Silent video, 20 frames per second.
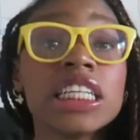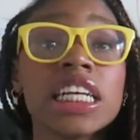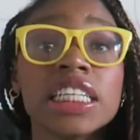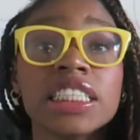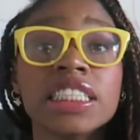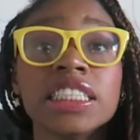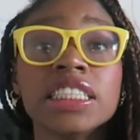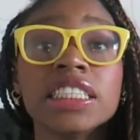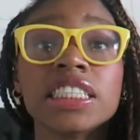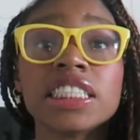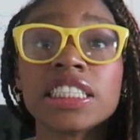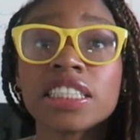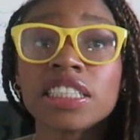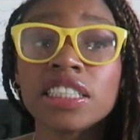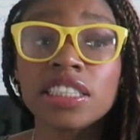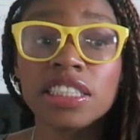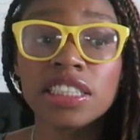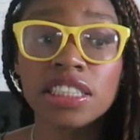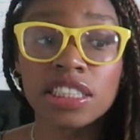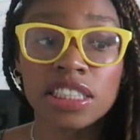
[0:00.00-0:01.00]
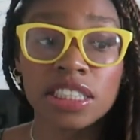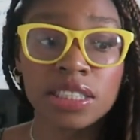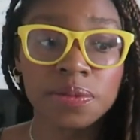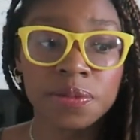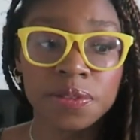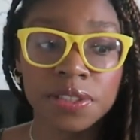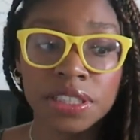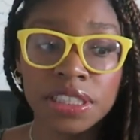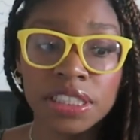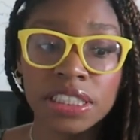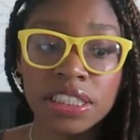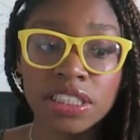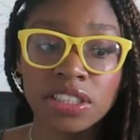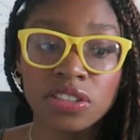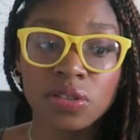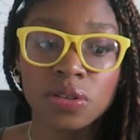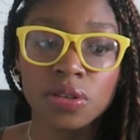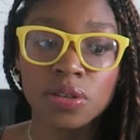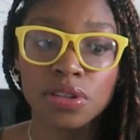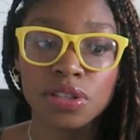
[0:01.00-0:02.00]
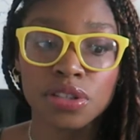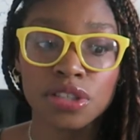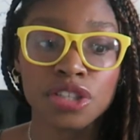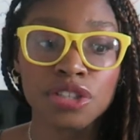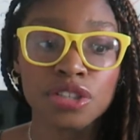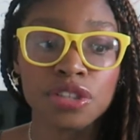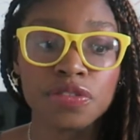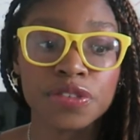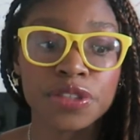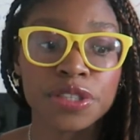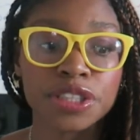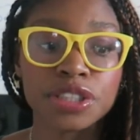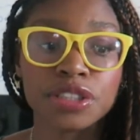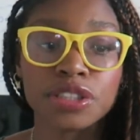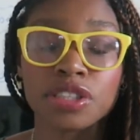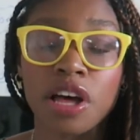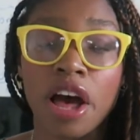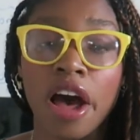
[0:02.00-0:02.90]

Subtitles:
and other discoveries on the universe.